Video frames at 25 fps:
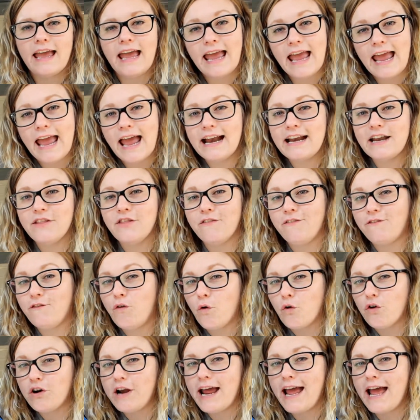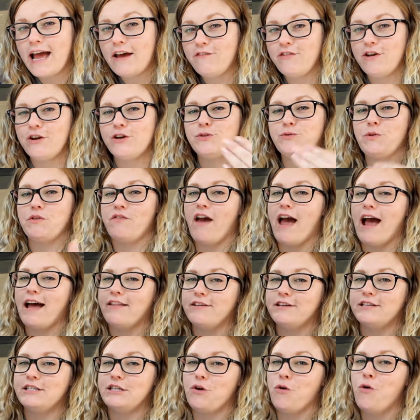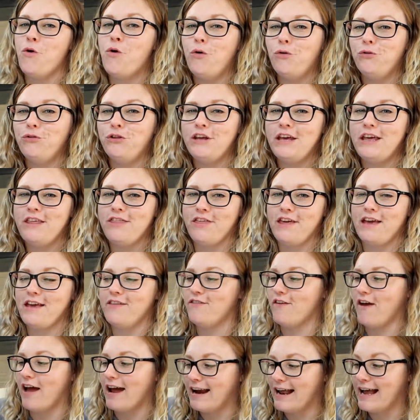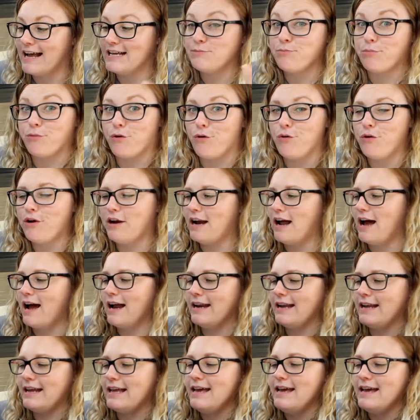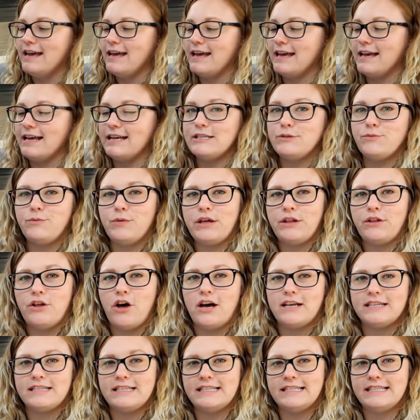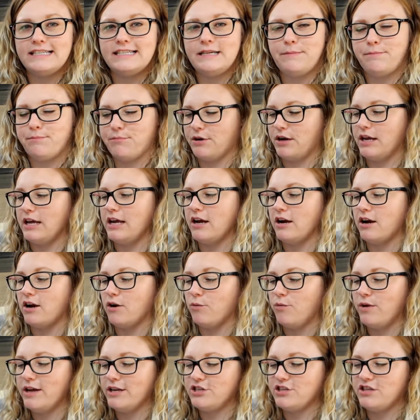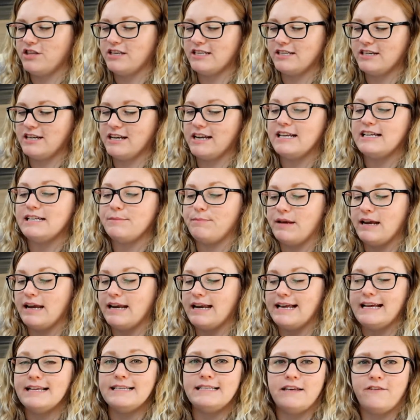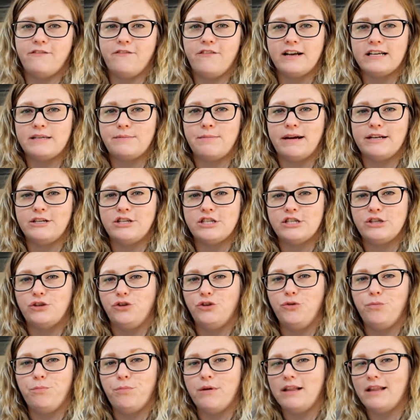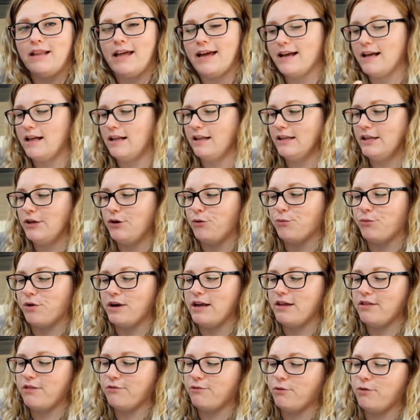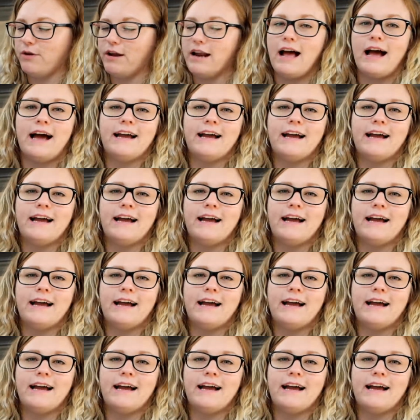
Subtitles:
And in the 4.5 years we've had this, the only thing that has broken on it is we lost this zipper here, which this could be an easy fix by just looping like a little ring through it.